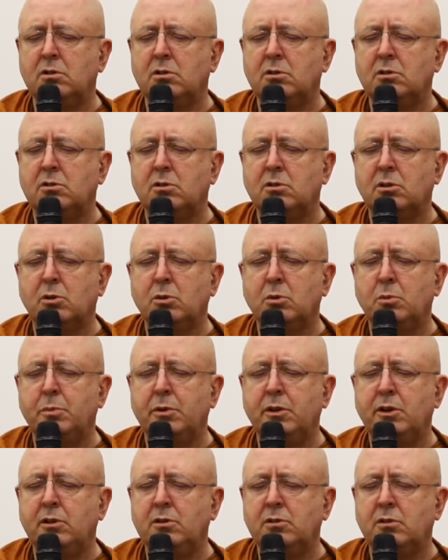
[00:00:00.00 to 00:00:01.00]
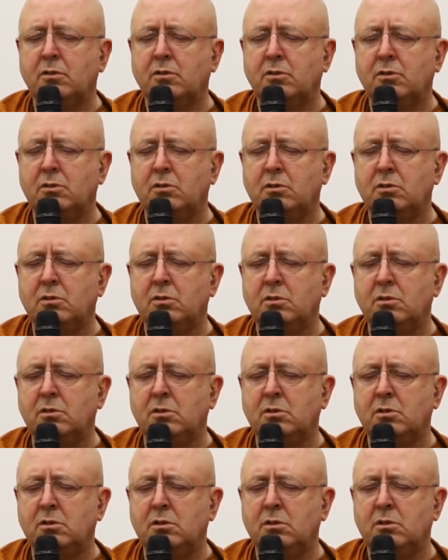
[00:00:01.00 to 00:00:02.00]
Just so peaceful,
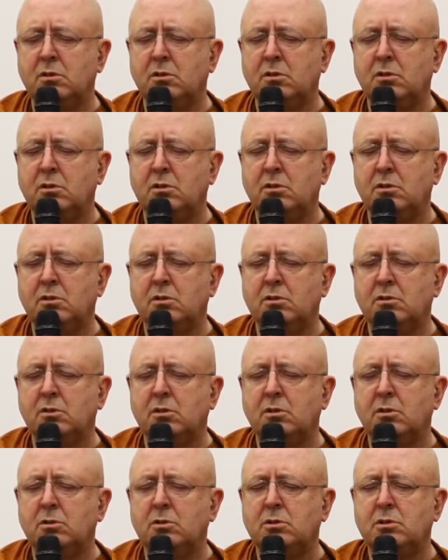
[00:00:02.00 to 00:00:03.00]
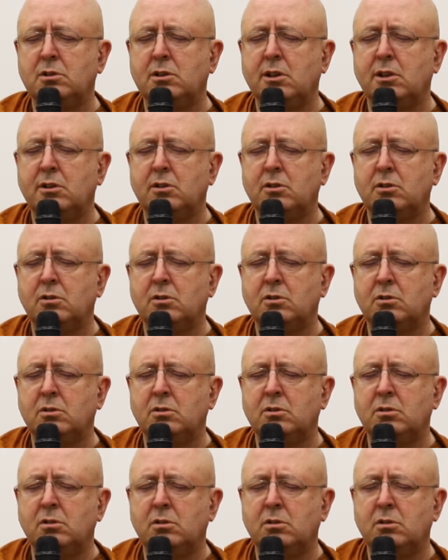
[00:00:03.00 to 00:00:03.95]
so gentle.